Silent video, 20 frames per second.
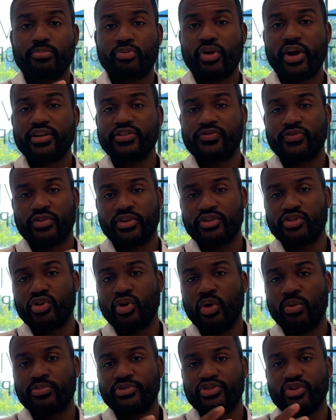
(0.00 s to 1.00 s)
price for this
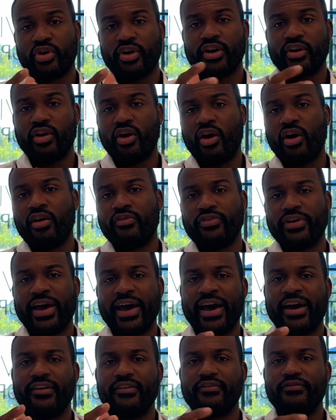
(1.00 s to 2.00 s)
home started off
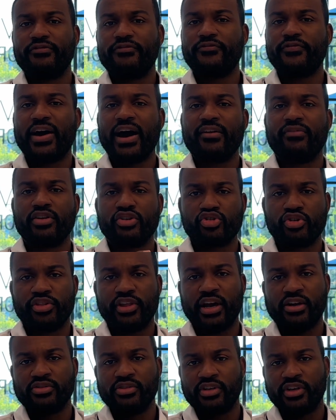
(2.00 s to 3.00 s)
at
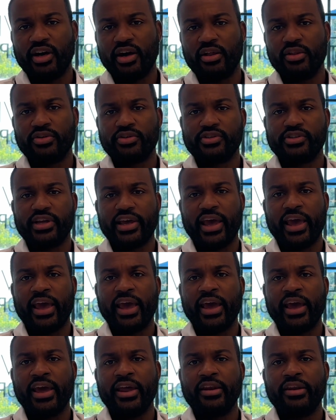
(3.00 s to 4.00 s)
$500,000,
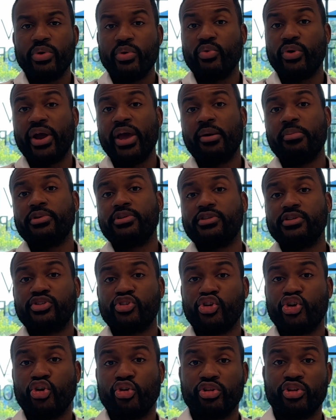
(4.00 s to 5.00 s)
and we were able to
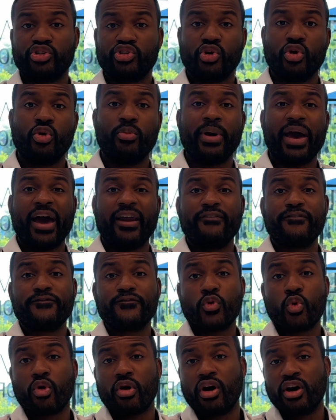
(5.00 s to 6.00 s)
secure this home at
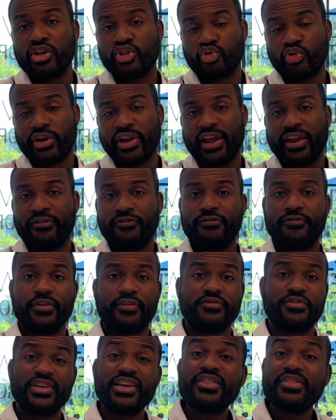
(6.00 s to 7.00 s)

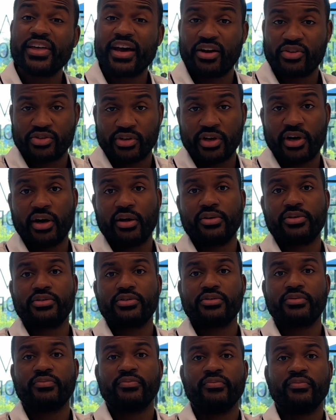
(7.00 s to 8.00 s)

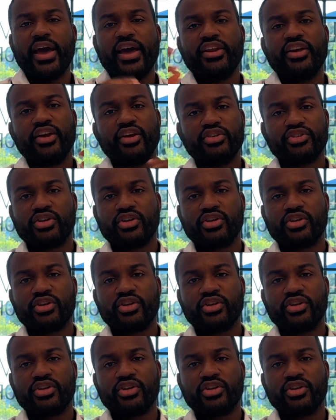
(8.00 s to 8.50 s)
$415,000. And here's